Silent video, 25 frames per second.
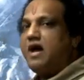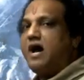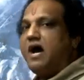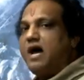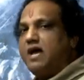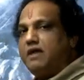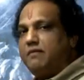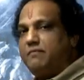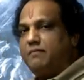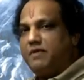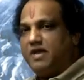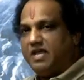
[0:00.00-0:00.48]

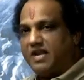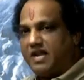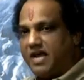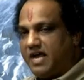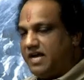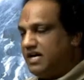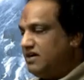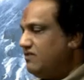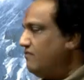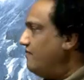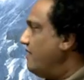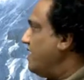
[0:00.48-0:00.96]
I may
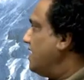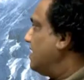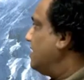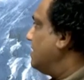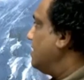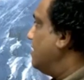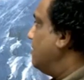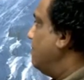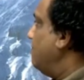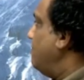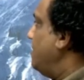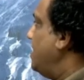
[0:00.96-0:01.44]
write
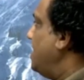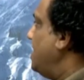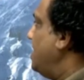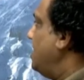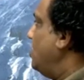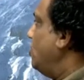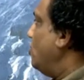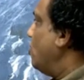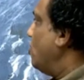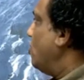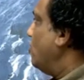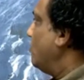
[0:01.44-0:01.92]
vector
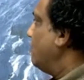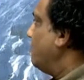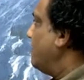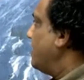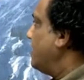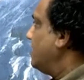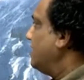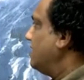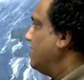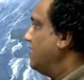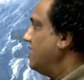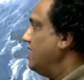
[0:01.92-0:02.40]
B dot
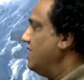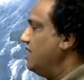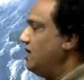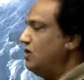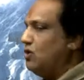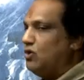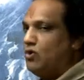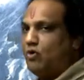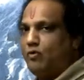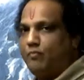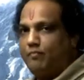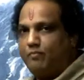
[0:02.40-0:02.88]
vector A,
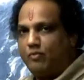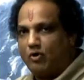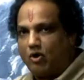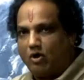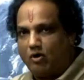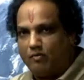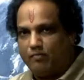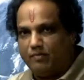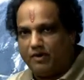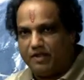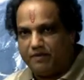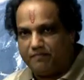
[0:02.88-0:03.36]
no
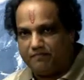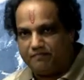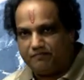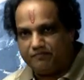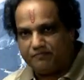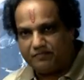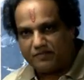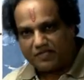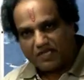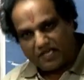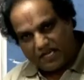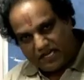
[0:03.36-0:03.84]
problem.
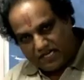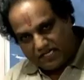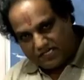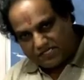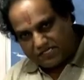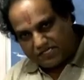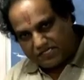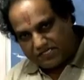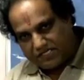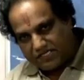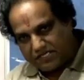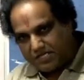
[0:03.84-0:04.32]

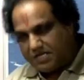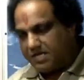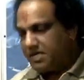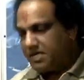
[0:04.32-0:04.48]
Correct?